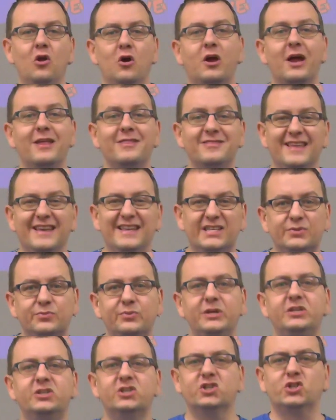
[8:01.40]
at this
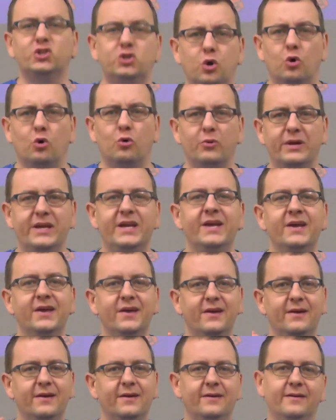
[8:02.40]
week's story
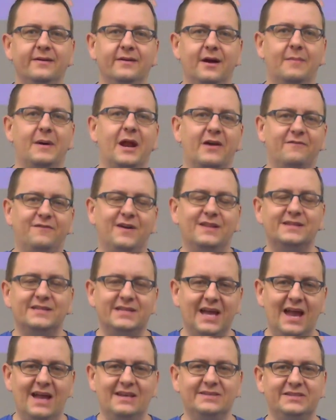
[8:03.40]
about a
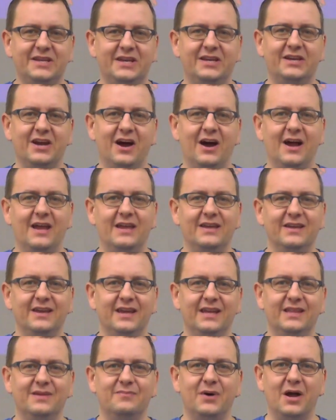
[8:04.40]
fantastic guy
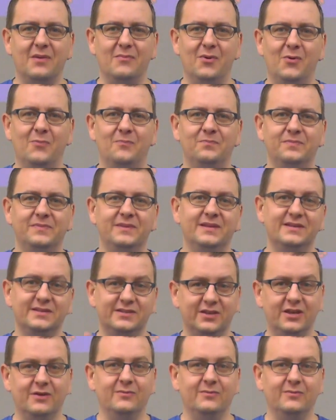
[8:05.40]
in the Bible. So here we